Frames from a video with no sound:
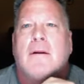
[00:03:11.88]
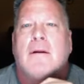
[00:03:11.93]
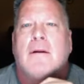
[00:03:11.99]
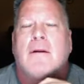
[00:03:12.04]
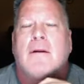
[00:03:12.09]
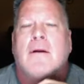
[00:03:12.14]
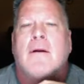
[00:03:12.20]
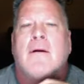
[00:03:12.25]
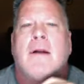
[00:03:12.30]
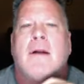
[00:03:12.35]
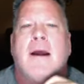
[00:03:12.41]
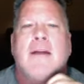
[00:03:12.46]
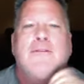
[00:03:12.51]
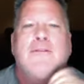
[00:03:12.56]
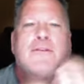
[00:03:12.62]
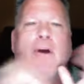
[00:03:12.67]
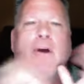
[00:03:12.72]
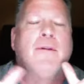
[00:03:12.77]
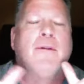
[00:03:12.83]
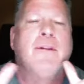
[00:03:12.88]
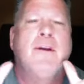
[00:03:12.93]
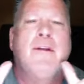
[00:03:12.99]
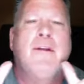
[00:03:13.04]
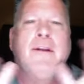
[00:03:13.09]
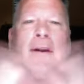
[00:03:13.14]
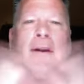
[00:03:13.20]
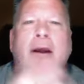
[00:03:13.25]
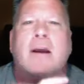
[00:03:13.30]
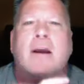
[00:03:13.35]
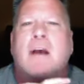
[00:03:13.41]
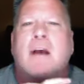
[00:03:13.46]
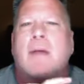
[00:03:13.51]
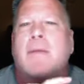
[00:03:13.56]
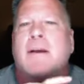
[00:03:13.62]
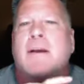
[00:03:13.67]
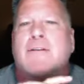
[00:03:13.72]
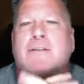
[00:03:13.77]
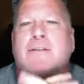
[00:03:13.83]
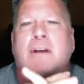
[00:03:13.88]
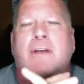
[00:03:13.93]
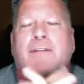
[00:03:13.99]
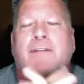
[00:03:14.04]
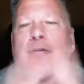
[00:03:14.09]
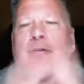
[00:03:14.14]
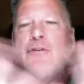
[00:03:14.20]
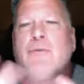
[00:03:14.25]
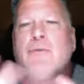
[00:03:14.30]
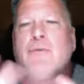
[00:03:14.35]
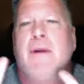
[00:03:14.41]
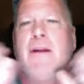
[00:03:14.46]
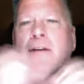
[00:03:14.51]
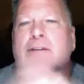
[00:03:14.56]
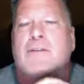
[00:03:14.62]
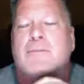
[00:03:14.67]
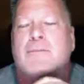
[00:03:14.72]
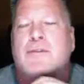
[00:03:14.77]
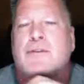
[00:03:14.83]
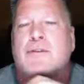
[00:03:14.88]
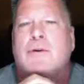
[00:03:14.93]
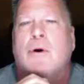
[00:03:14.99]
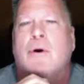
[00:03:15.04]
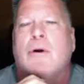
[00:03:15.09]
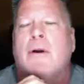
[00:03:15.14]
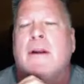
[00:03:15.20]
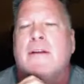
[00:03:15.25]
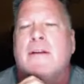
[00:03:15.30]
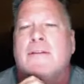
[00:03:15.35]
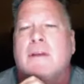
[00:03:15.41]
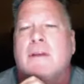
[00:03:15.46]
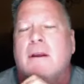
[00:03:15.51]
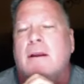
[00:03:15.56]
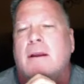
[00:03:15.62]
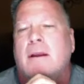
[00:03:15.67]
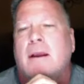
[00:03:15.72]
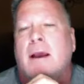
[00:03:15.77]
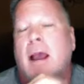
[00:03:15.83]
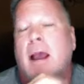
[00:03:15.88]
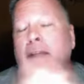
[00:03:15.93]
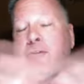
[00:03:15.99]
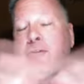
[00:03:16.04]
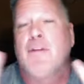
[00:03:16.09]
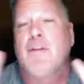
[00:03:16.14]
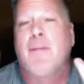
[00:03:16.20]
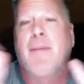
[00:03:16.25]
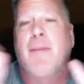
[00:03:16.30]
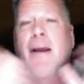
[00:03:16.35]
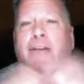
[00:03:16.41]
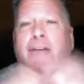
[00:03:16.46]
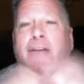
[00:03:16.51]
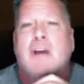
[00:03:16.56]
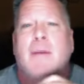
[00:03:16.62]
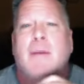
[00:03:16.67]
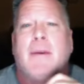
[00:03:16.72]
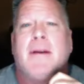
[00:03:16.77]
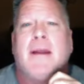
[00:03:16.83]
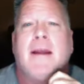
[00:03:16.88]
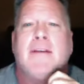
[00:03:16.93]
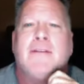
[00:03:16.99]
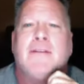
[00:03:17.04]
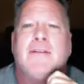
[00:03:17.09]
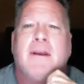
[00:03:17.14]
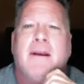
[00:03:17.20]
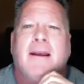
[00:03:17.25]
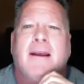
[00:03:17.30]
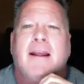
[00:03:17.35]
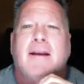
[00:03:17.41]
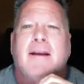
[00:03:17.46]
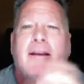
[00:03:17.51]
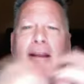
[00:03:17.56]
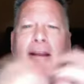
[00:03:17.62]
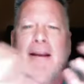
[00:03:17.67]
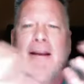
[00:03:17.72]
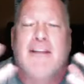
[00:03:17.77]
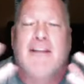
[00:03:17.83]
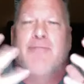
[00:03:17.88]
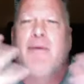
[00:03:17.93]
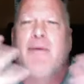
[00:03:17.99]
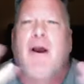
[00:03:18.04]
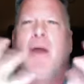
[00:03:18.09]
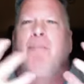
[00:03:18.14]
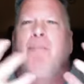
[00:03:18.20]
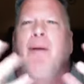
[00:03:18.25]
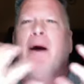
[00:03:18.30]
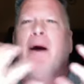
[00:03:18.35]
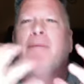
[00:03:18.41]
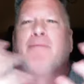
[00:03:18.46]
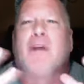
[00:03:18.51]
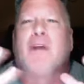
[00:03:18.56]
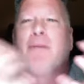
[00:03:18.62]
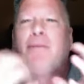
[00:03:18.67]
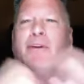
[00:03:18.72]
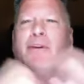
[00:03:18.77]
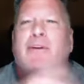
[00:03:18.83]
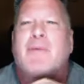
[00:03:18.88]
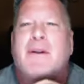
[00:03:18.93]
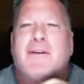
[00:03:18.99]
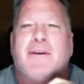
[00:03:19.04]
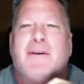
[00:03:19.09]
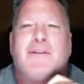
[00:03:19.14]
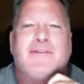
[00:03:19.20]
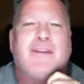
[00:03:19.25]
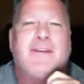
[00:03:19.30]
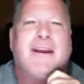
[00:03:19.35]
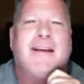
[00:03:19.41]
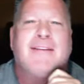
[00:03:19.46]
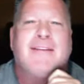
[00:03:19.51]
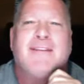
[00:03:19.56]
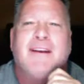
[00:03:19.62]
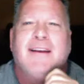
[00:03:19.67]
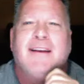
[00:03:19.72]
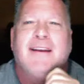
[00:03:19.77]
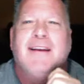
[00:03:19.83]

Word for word: All right. So the other day I caught myself. I was reading some stories uh, actually over the past couple of days it gets me all pumped up when you read those things.